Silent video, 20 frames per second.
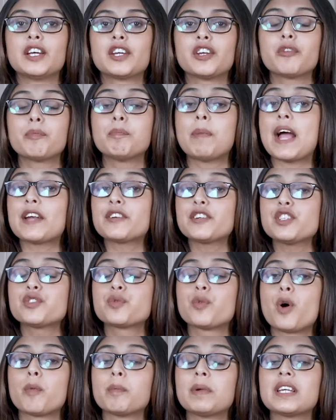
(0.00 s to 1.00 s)
Now, battery
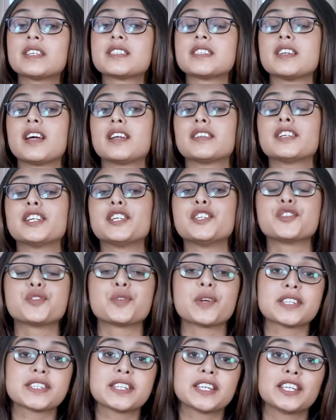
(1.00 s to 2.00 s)
swapping is another
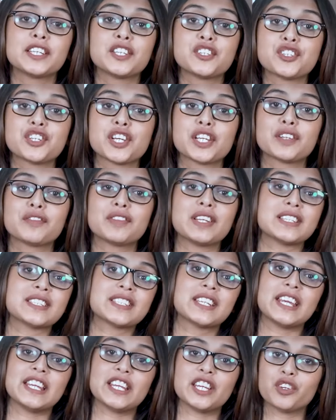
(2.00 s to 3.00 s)
interesting initiative that's
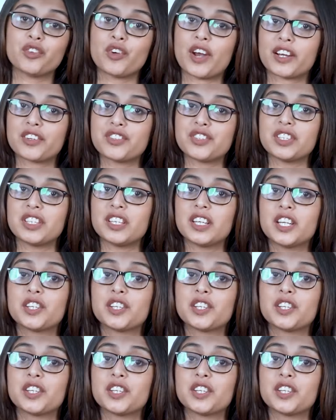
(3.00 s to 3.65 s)
gaining traction.